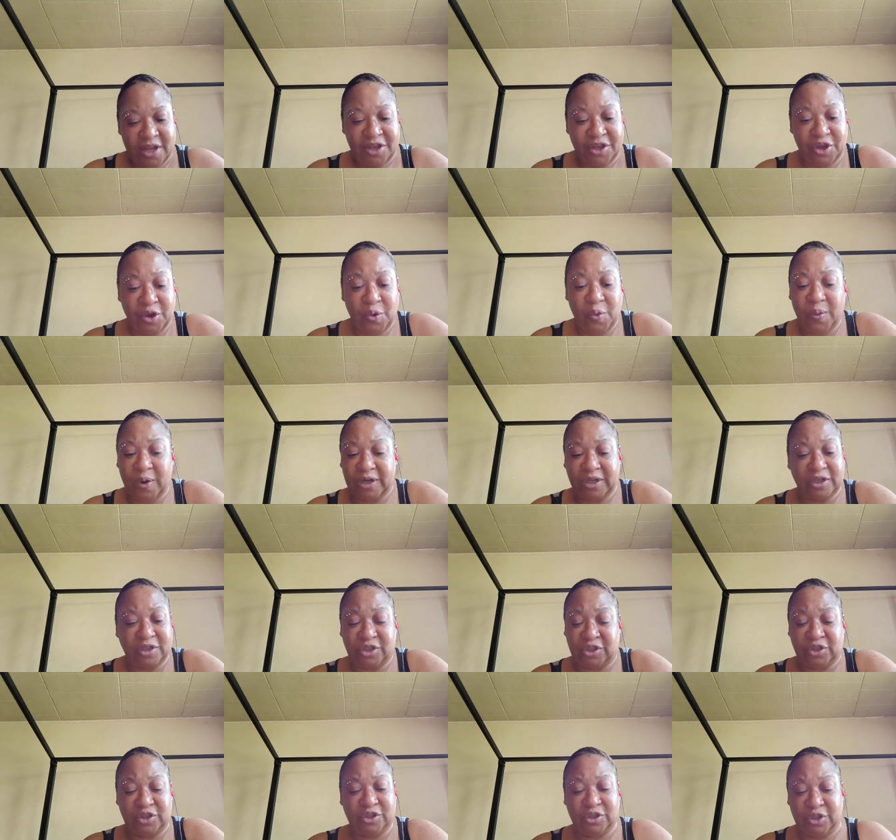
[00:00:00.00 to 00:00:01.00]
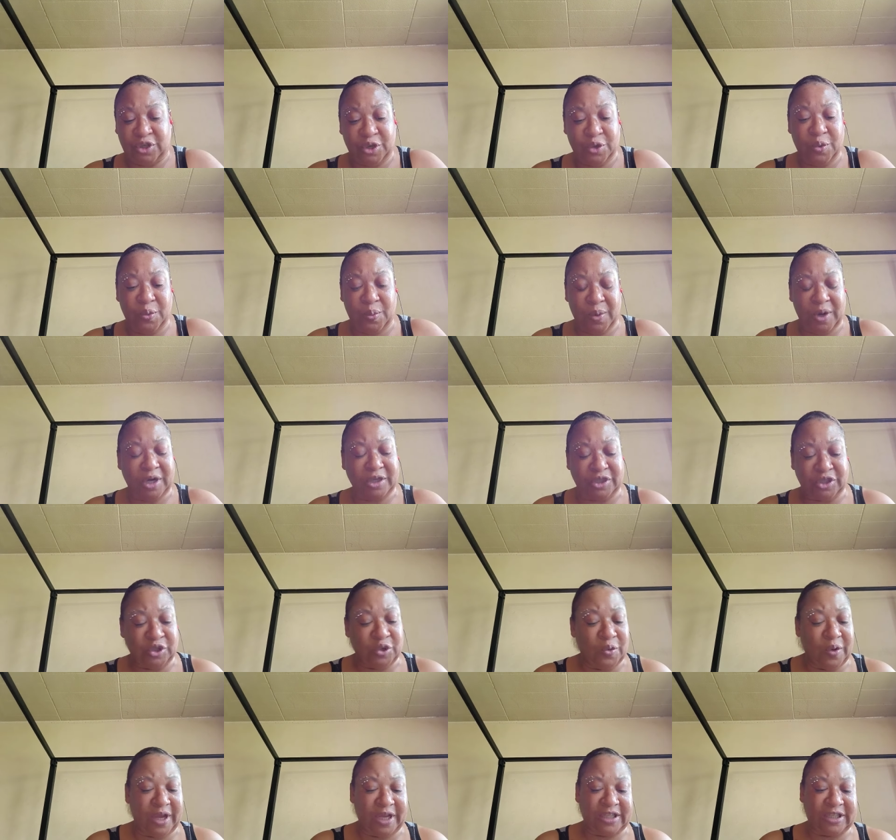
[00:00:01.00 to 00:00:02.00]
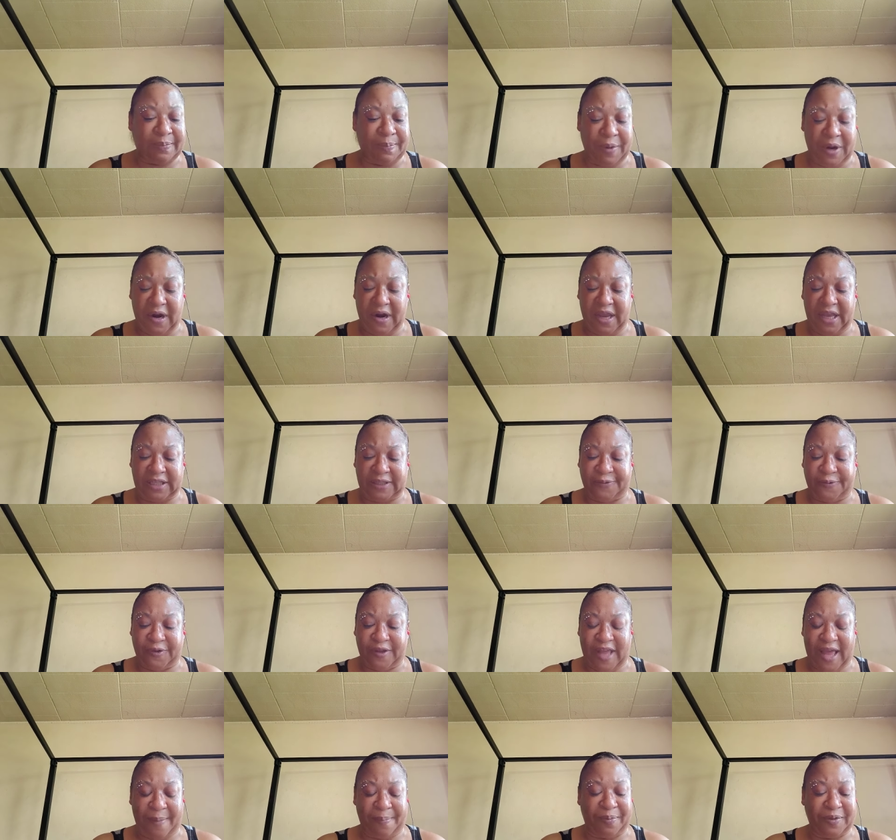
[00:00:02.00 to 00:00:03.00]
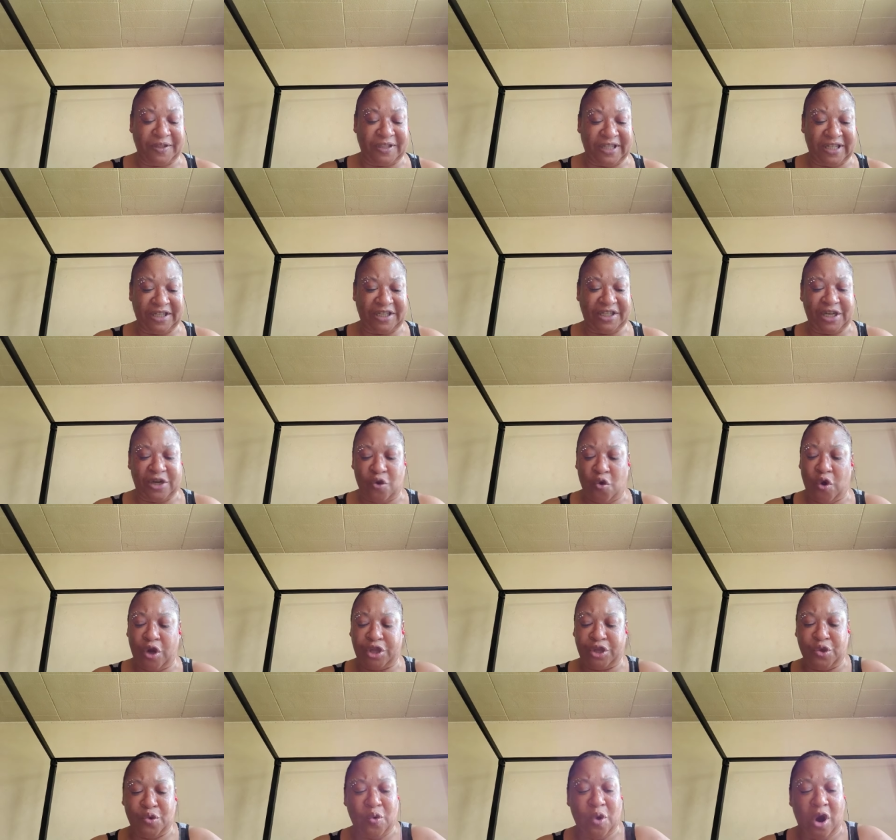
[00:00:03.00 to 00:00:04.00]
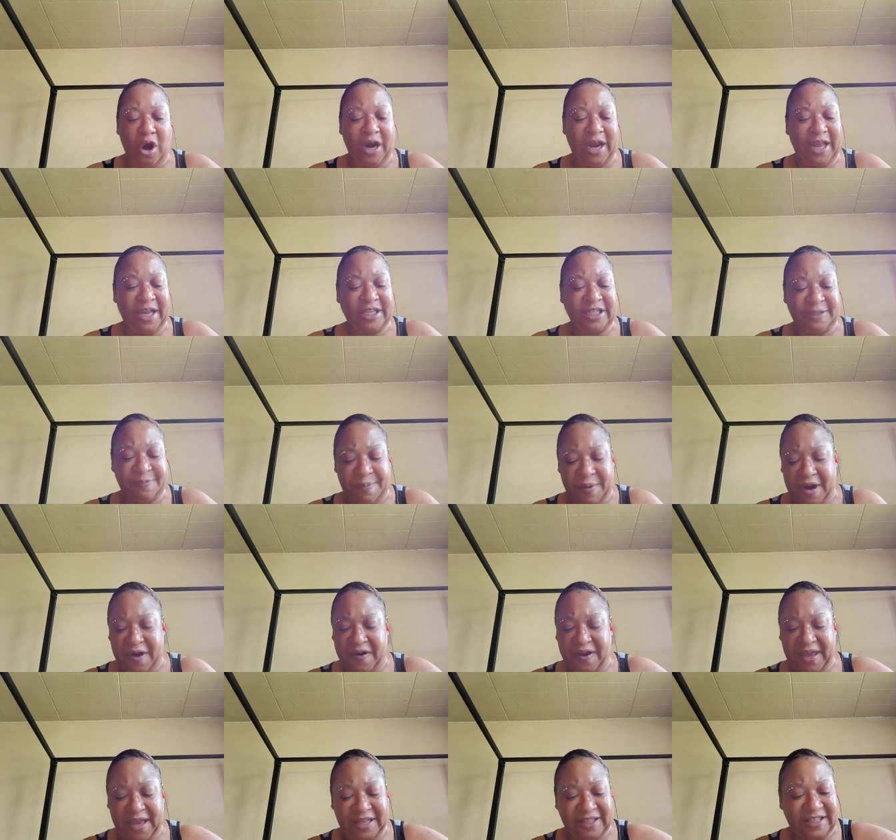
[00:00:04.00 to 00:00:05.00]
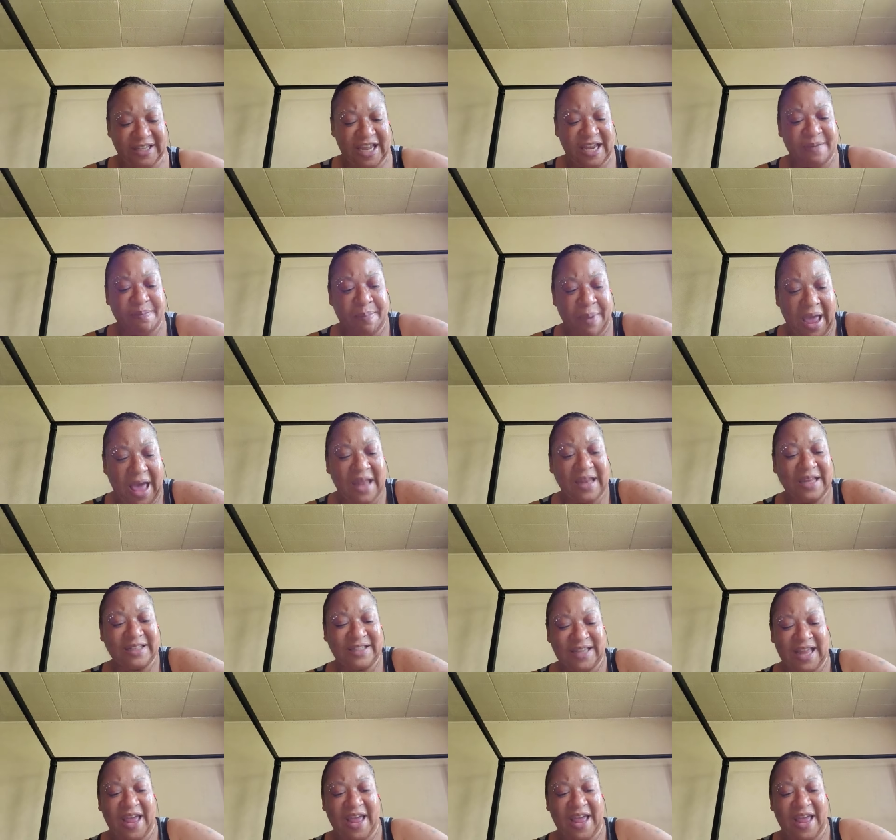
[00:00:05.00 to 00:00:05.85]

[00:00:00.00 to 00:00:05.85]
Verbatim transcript: you were too experienced for that position, or you are experienced and balance